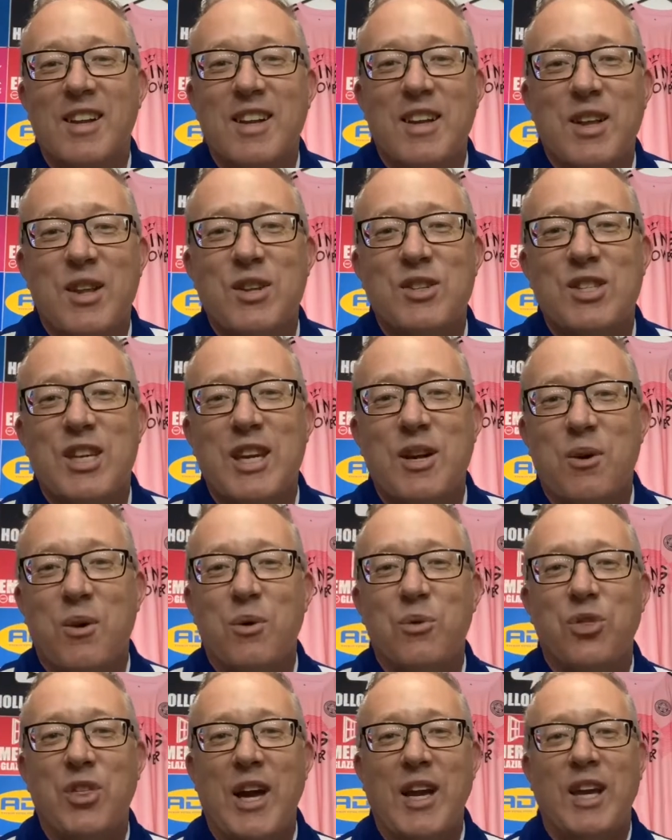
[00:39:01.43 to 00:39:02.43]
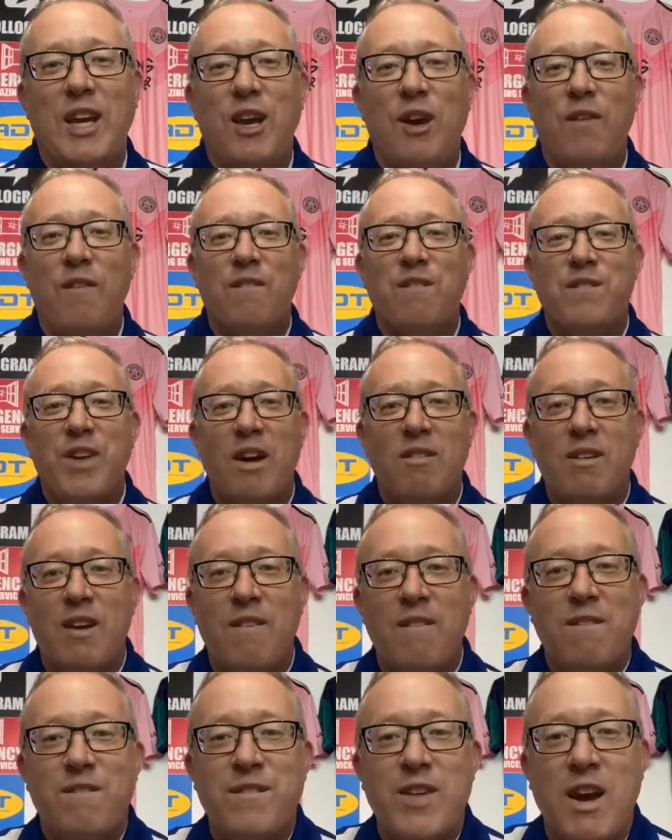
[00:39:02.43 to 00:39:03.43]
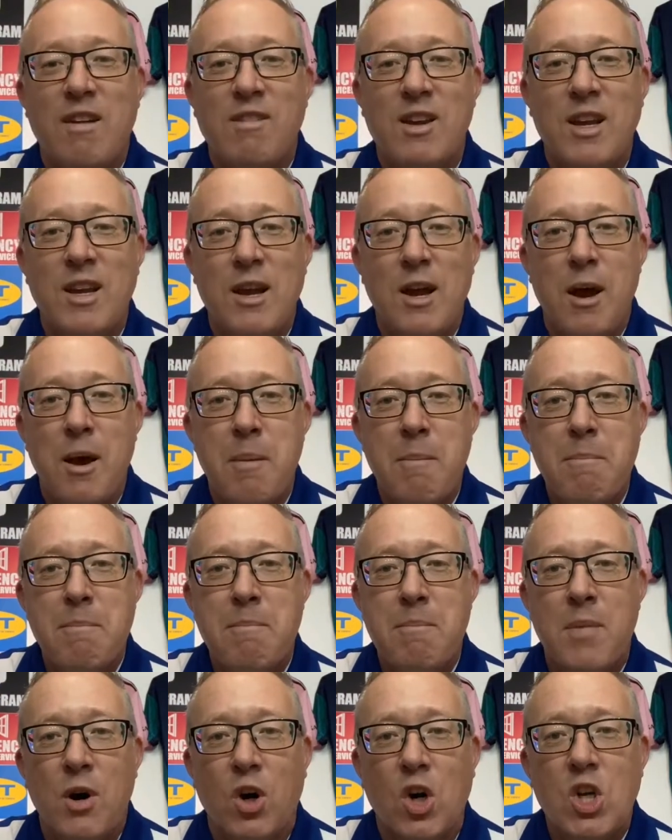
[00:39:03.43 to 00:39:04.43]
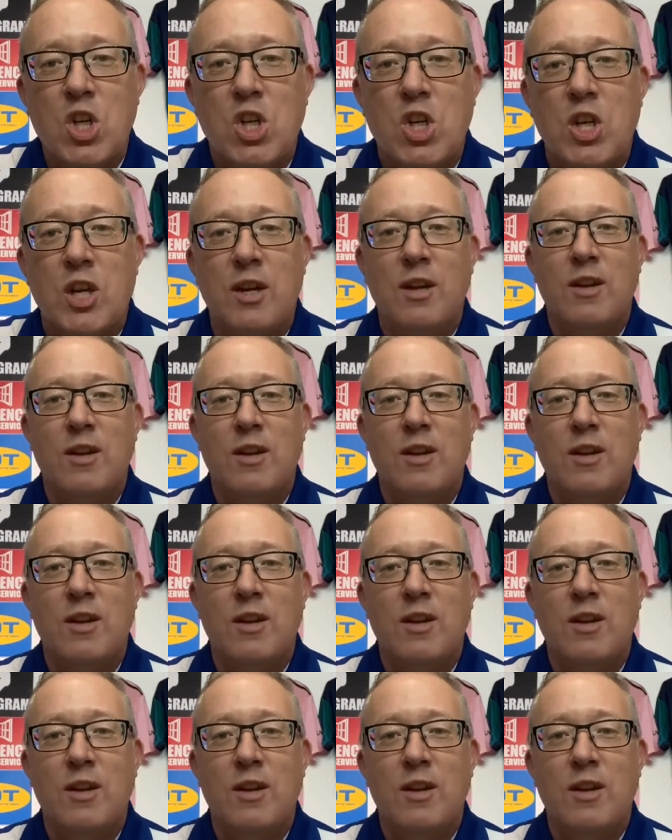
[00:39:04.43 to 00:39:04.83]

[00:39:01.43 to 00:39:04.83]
See you all. Thank you very, very much.